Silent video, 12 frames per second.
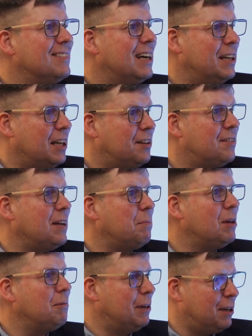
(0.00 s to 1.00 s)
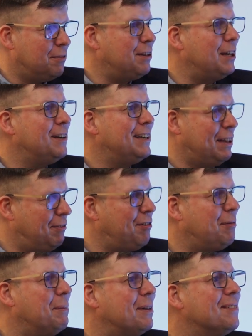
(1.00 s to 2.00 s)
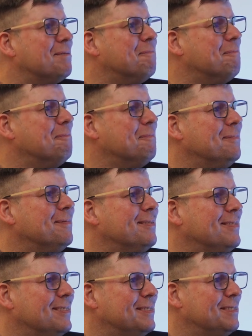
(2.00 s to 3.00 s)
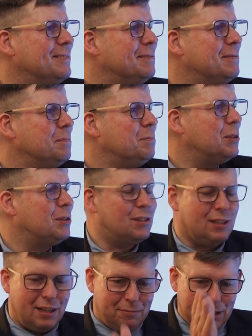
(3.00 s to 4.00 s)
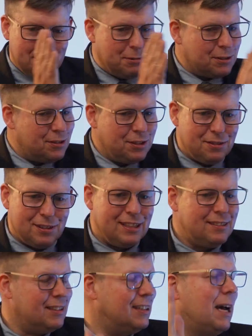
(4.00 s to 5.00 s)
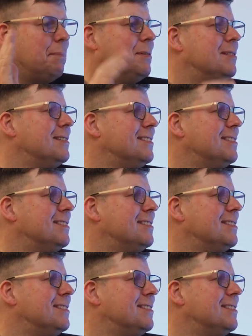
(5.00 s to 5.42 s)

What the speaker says: And at the same time, we had a failure every 3 months. Because when it was synchronized, it happened.